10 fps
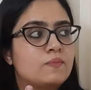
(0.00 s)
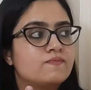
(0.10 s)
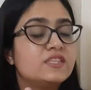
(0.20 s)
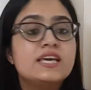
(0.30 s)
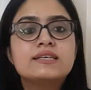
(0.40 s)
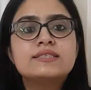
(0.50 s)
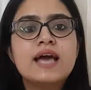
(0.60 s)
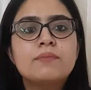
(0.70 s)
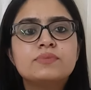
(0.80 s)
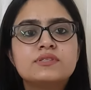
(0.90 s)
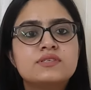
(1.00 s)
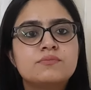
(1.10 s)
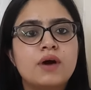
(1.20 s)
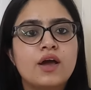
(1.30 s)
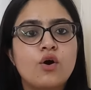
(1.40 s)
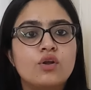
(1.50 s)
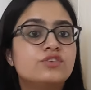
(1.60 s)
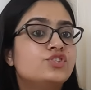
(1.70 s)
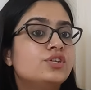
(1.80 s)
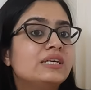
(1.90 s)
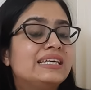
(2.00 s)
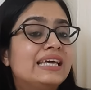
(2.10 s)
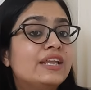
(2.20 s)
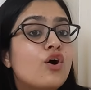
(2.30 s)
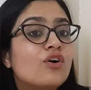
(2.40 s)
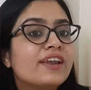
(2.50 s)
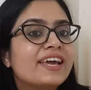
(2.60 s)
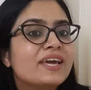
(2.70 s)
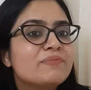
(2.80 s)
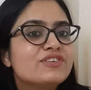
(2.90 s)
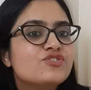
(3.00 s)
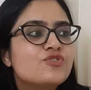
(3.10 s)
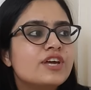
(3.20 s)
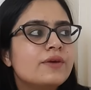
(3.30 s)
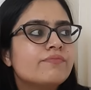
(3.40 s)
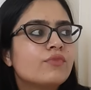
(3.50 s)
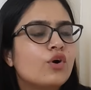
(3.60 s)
the examples in biology, inorganic chemistry,